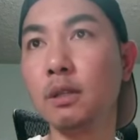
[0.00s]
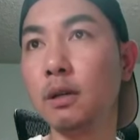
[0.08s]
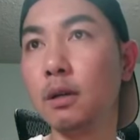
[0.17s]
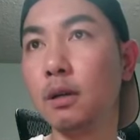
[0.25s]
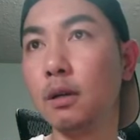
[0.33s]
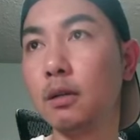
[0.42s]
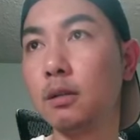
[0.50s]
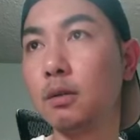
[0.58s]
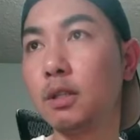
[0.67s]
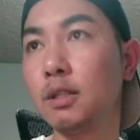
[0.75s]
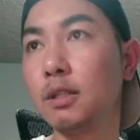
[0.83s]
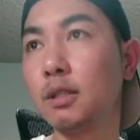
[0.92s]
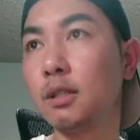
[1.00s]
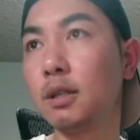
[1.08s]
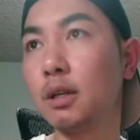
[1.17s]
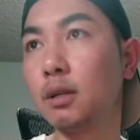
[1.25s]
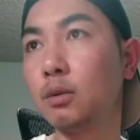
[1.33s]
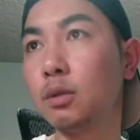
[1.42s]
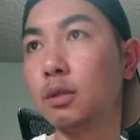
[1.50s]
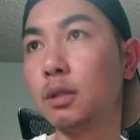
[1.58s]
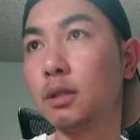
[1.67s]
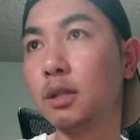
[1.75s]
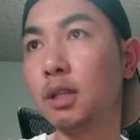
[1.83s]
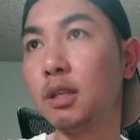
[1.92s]
So let's take a look at the
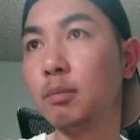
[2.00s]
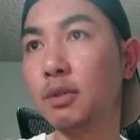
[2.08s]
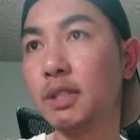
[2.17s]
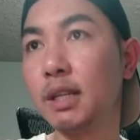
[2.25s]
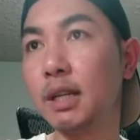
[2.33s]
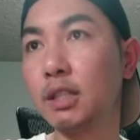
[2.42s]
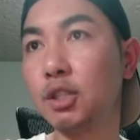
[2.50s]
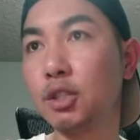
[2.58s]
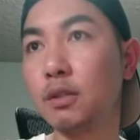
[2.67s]
keyboard selection.